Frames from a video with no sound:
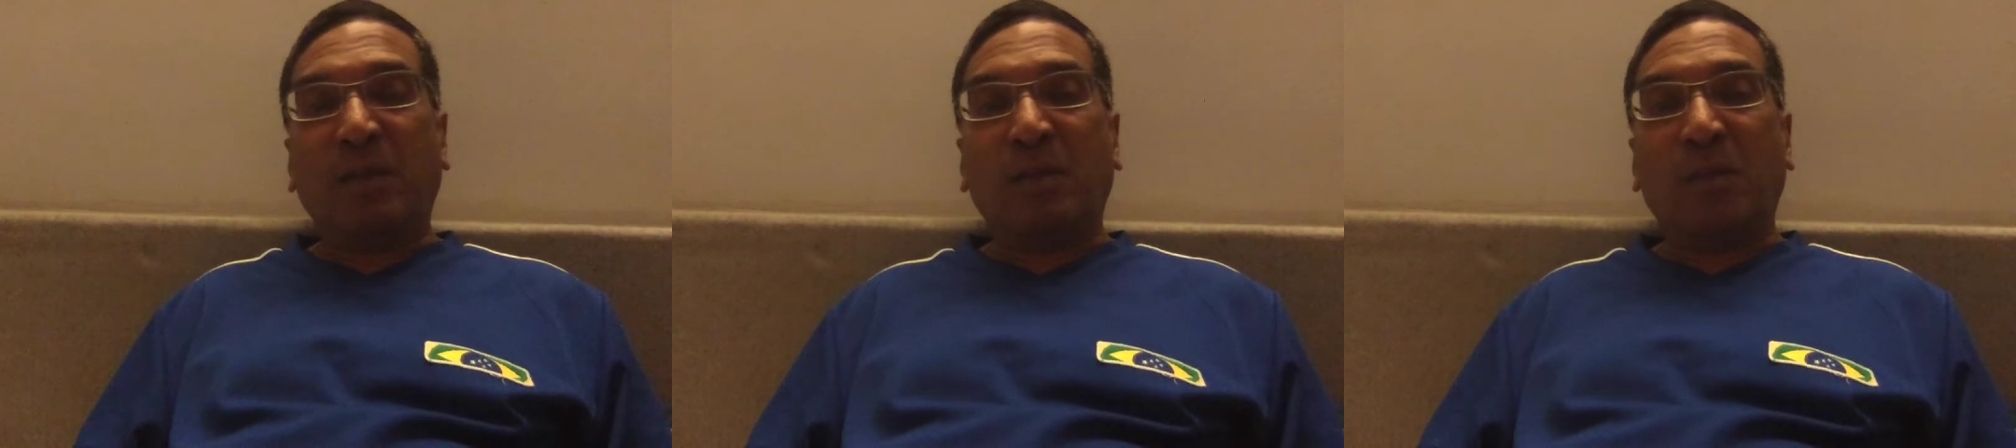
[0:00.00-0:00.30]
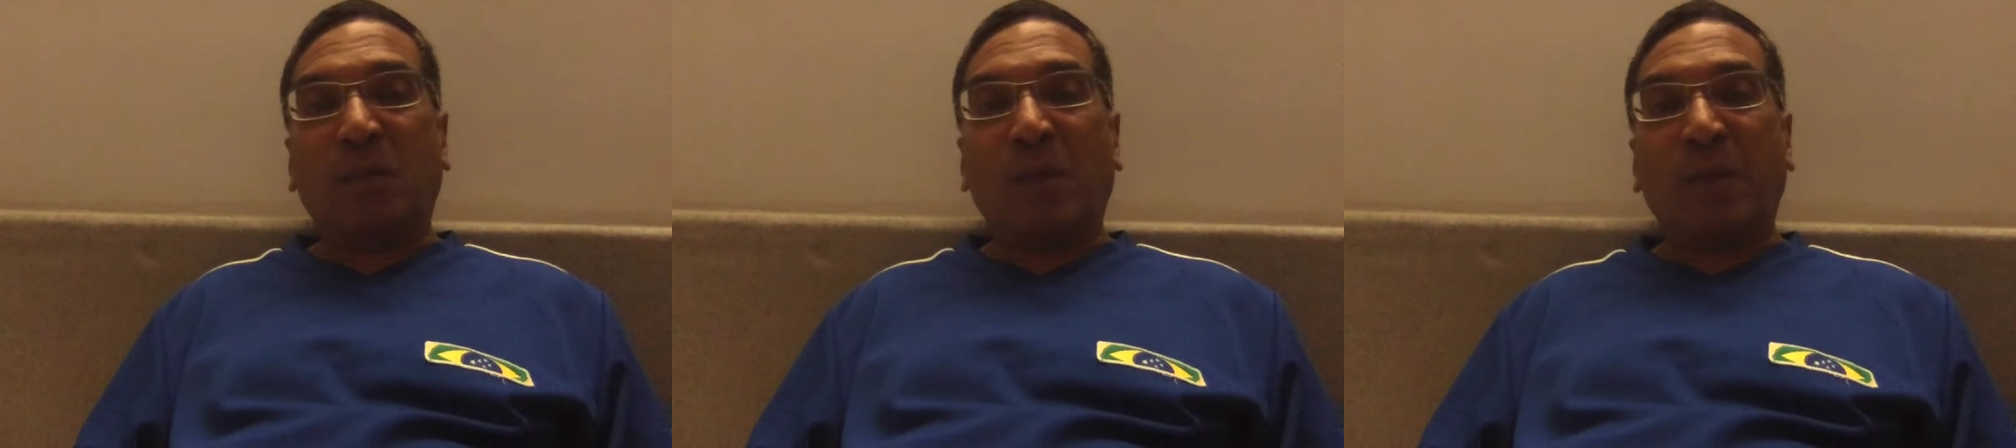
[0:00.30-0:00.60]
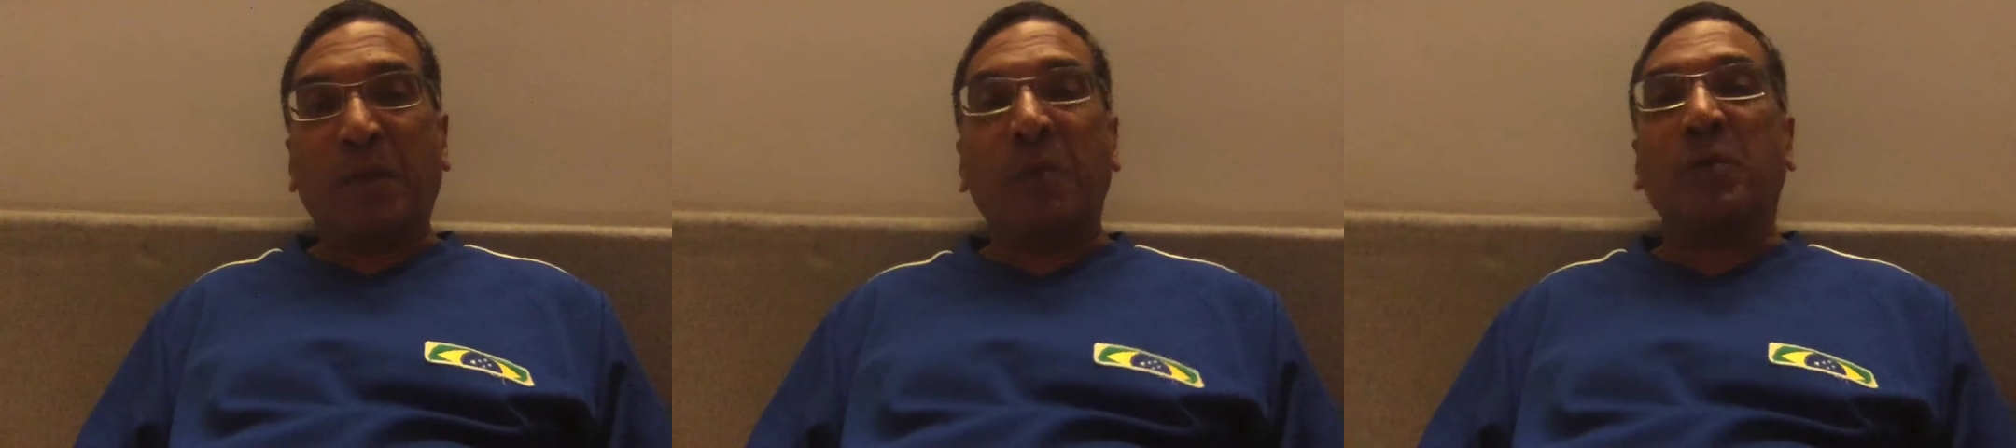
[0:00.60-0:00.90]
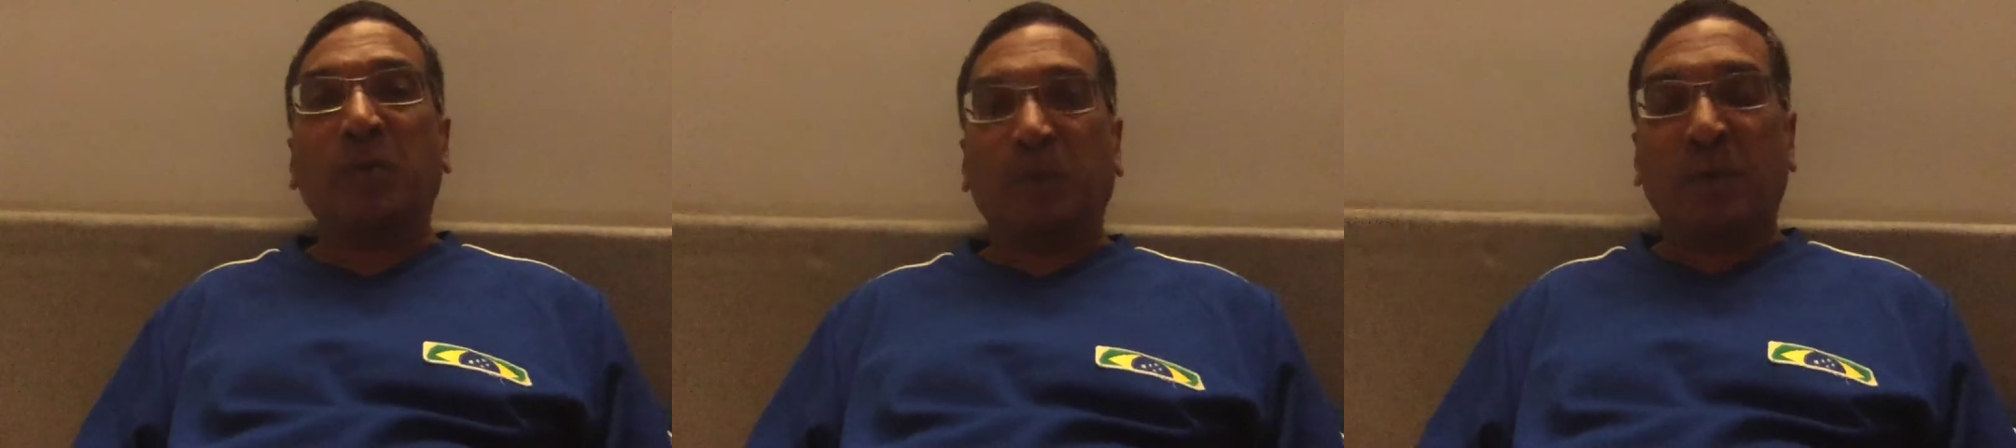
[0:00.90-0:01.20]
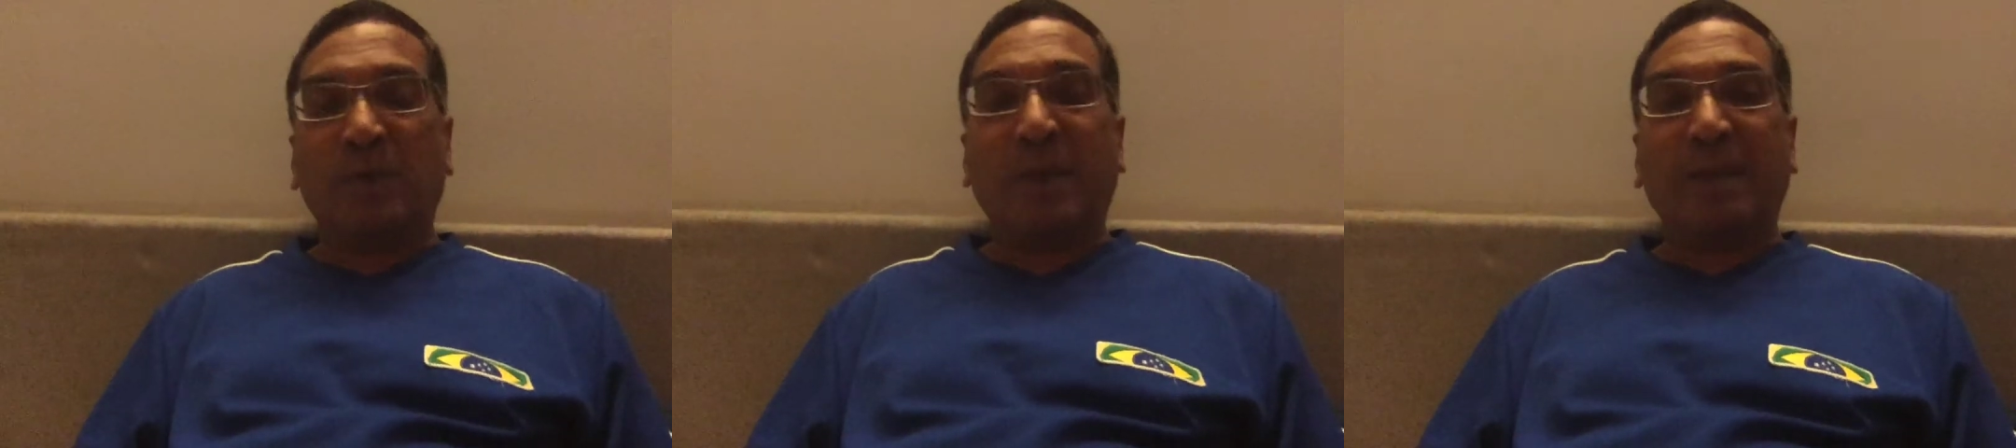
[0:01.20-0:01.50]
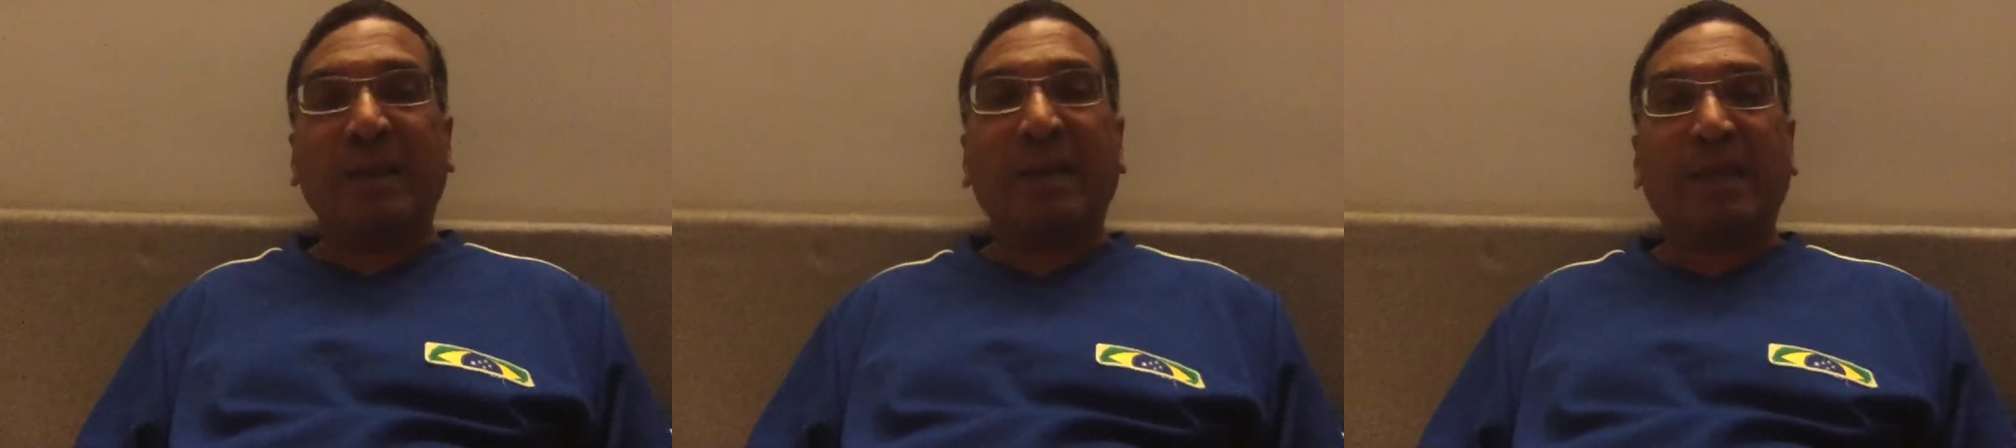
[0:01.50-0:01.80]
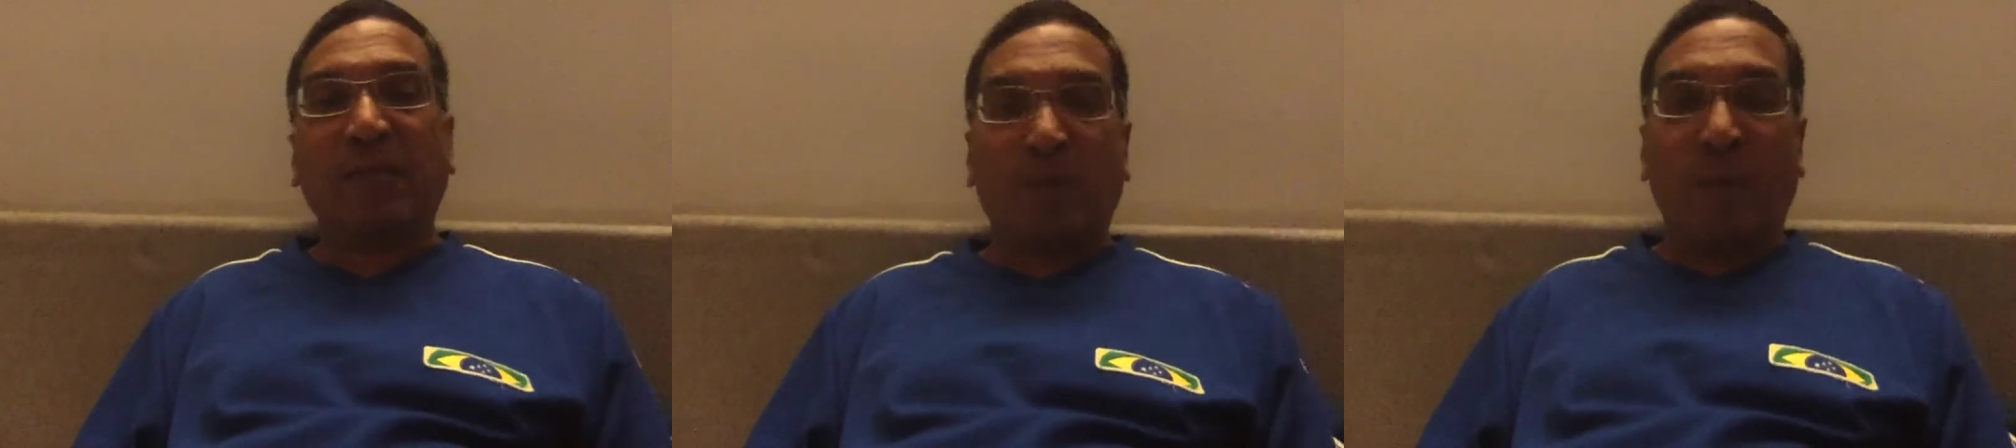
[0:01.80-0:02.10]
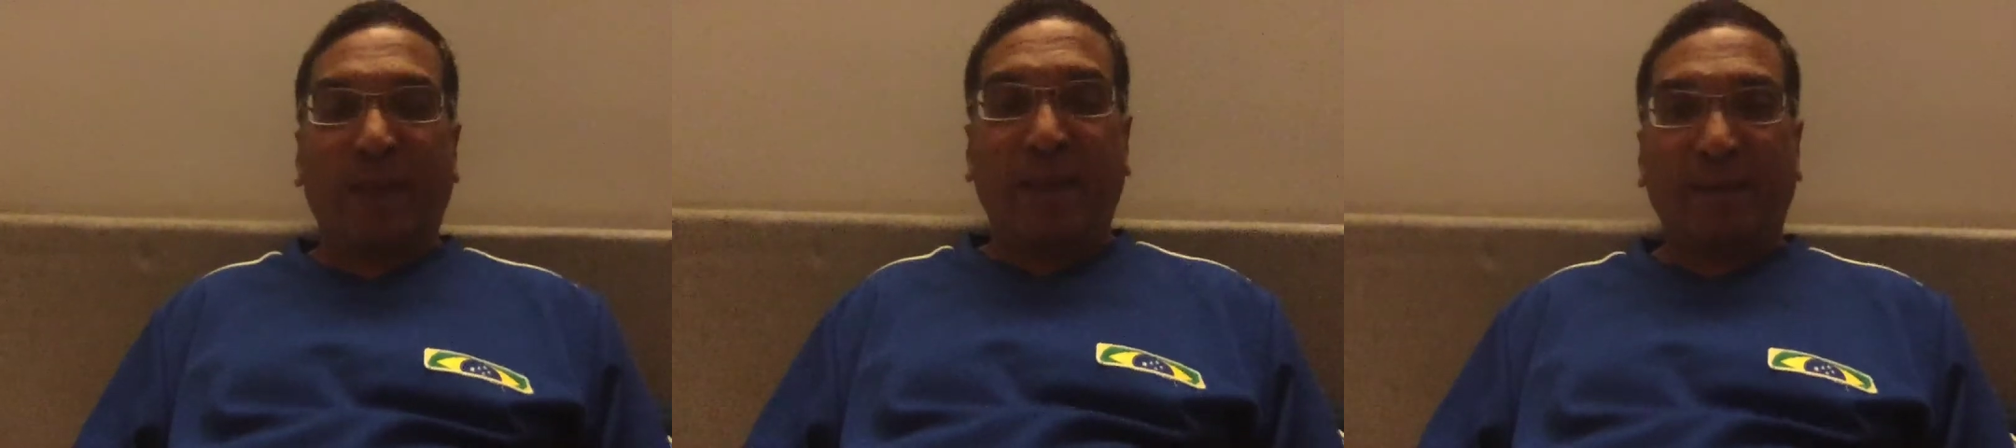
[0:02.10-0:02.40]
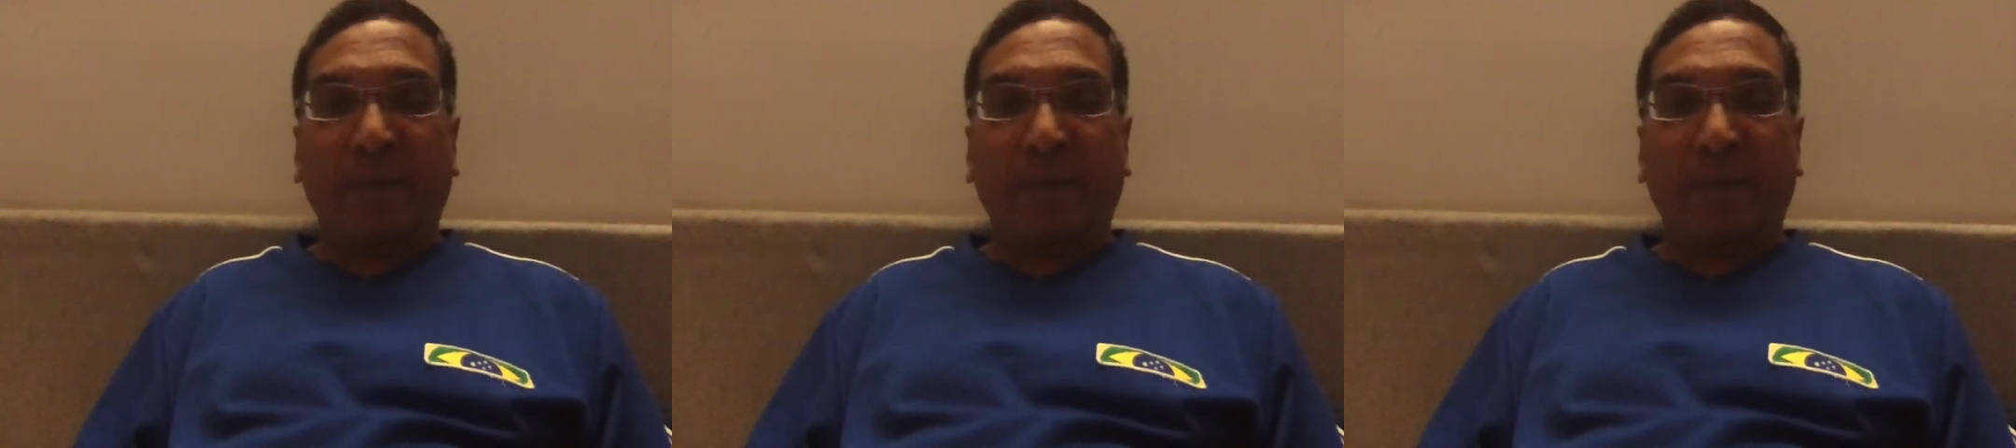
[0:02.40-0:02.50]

when you give away,